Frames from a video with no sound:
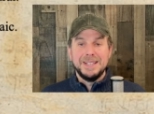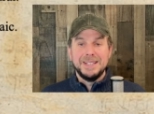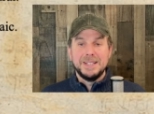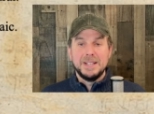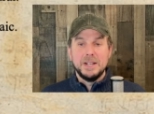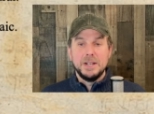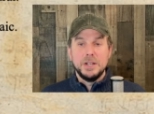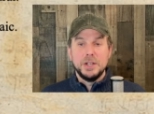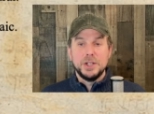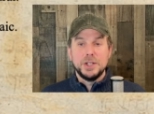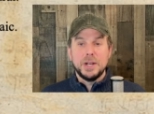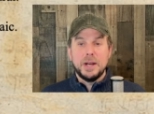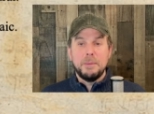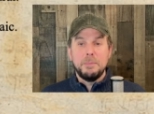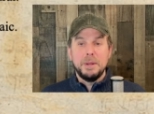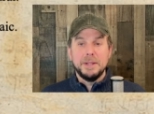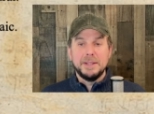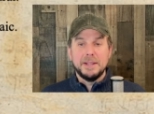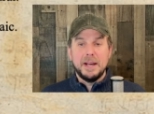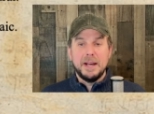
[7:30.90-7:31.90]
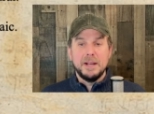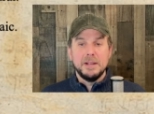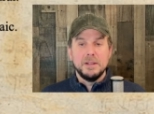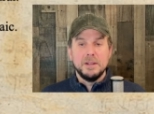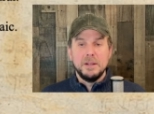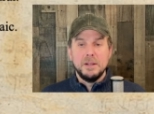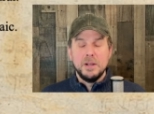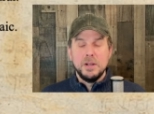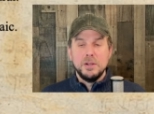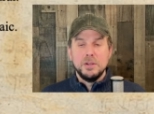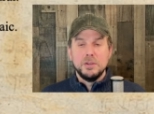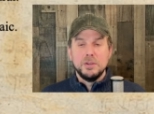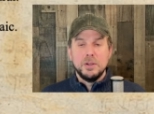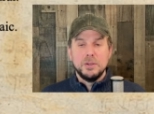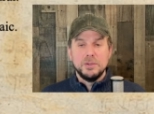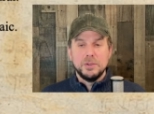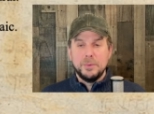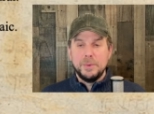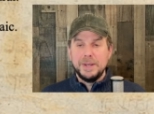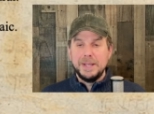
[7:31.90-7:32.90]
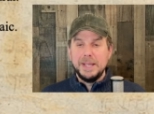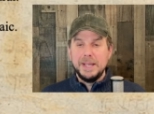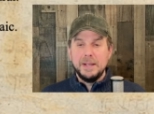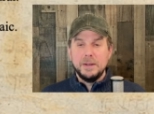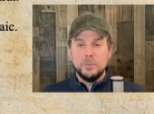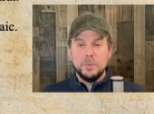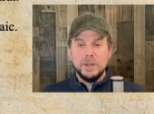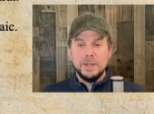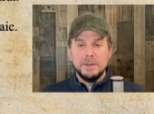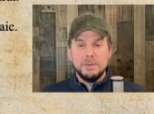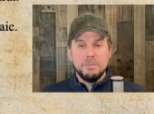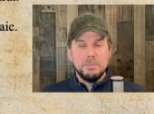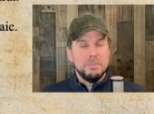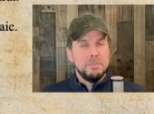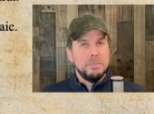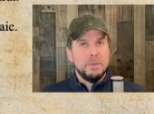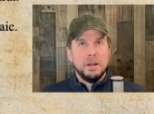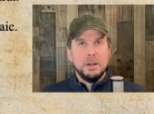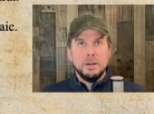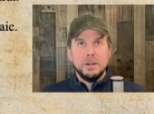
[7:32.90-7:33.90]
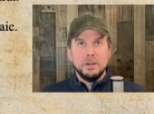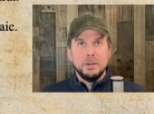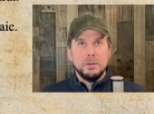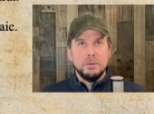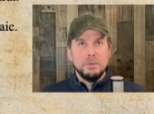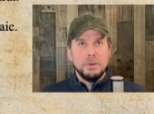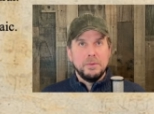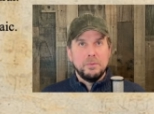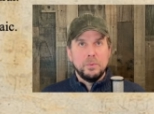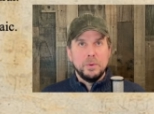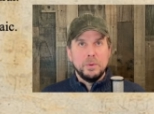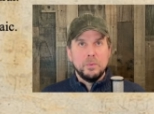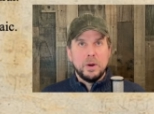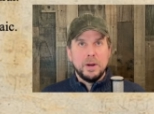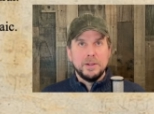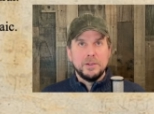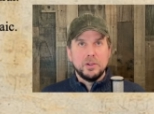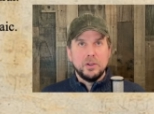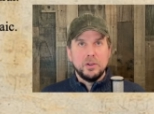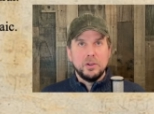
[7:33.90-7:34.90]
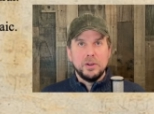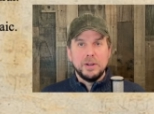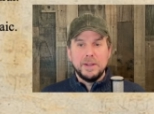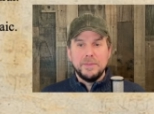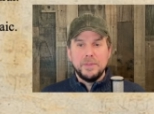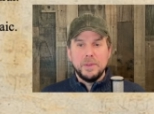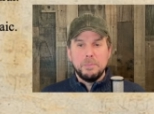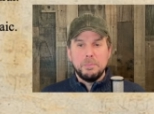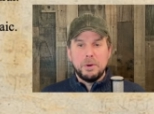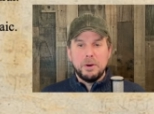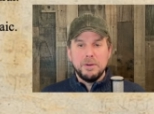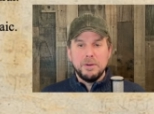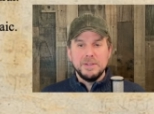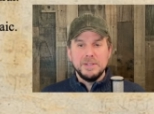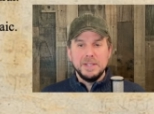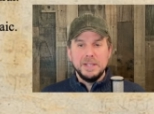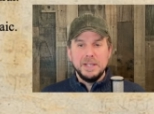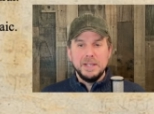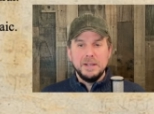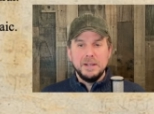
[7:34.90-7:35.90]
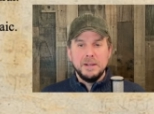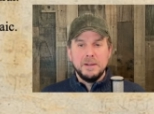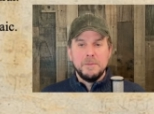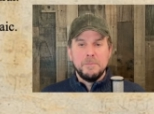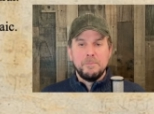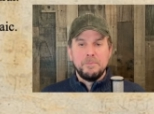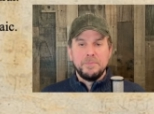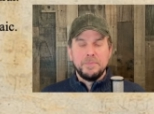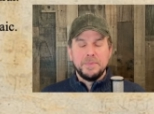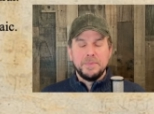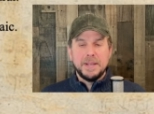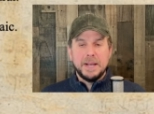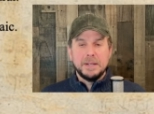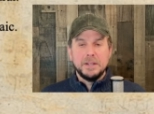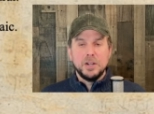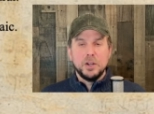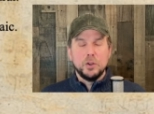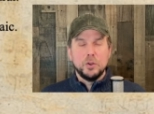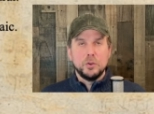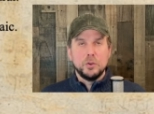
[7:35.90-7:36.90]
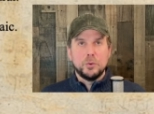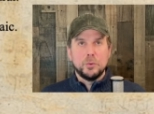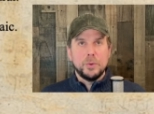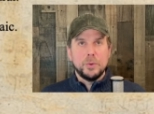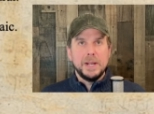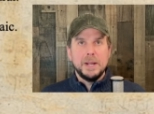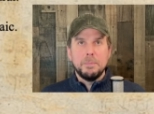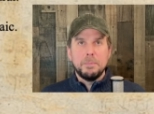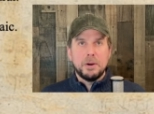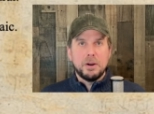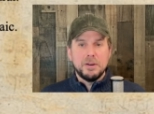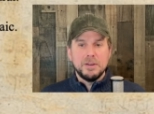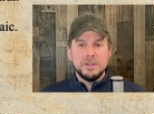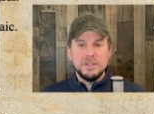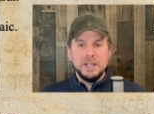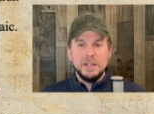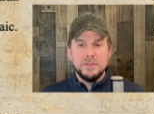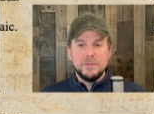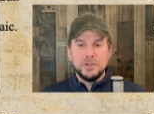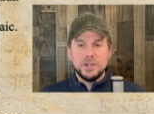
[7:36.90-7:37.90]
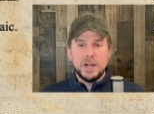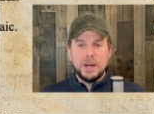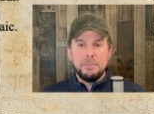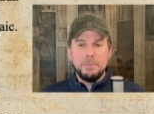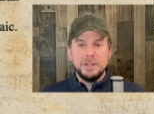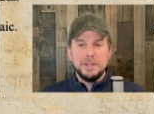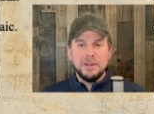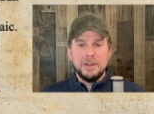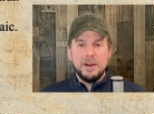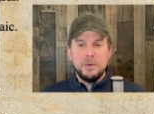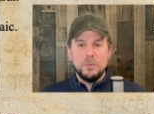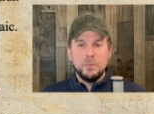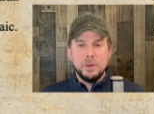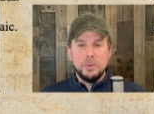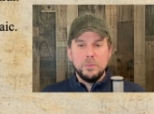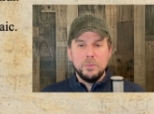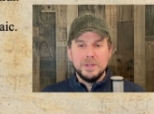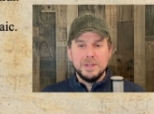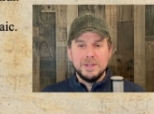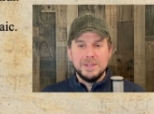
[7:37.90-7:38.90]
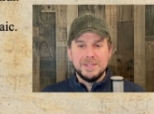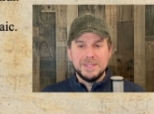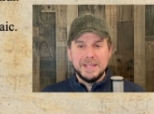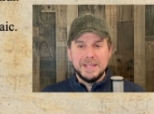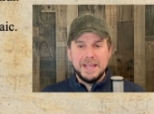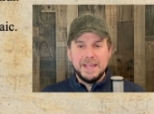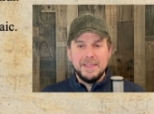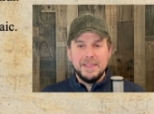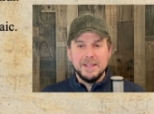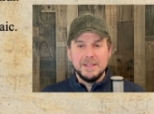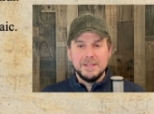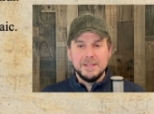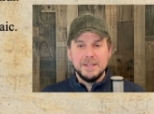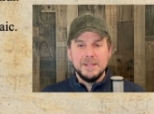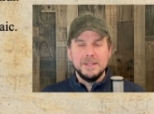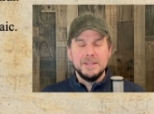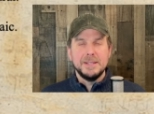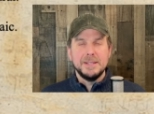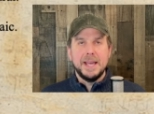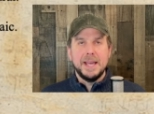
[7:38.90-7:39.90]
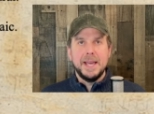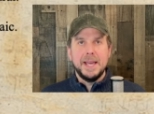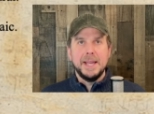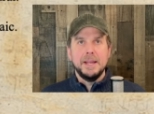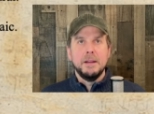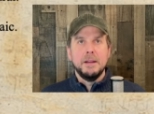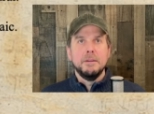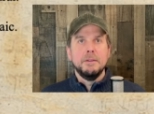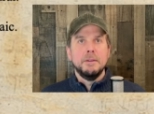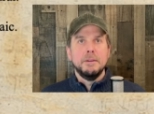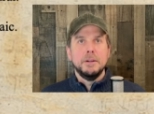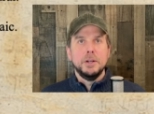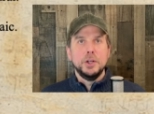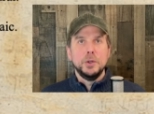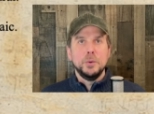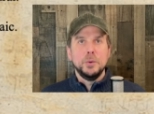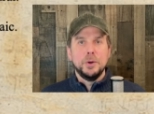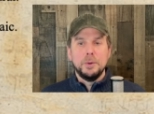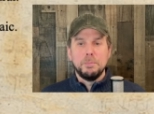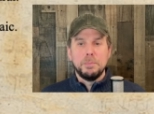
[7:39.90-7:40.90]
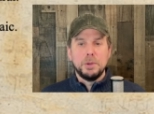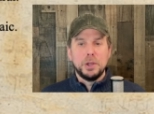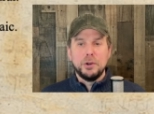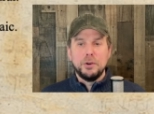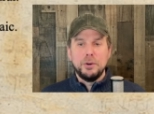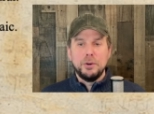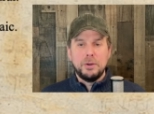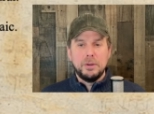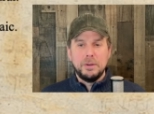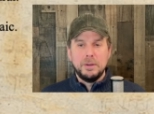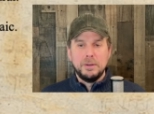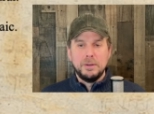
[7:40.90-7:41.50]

Shabbatah. So again, we if we wanted to look at the parsing, technical Greek parsing of Shabbatah, we would say this is a neuter plural.